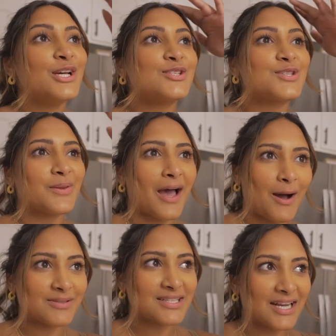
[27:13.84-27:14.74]
So
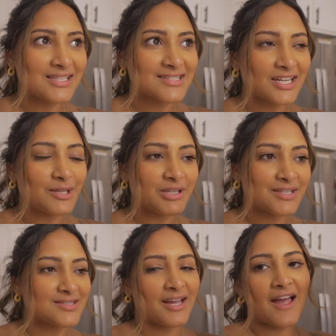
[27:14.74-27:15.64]
that was kind of sucky
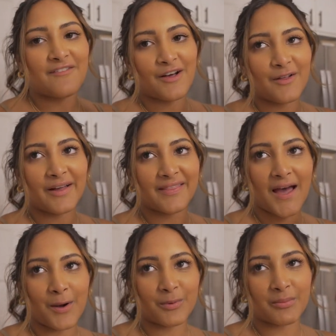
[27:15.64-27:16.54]
because like I felt like
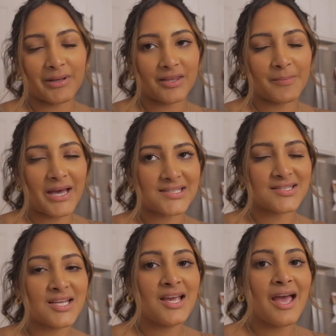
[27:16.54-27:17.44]
that would have been the
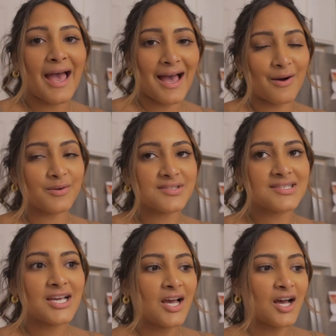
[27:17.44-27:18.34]
best
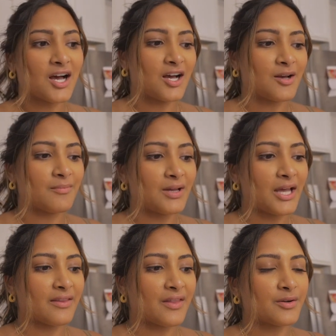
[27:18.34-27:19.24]
house. Um,
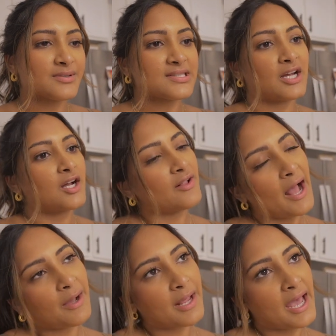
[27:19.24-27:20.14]
and then there was like a
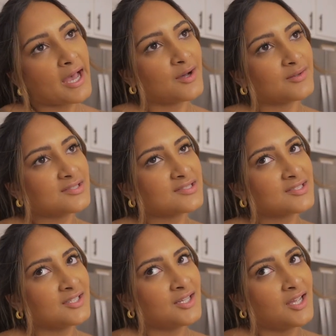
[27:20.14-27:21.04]
clown house.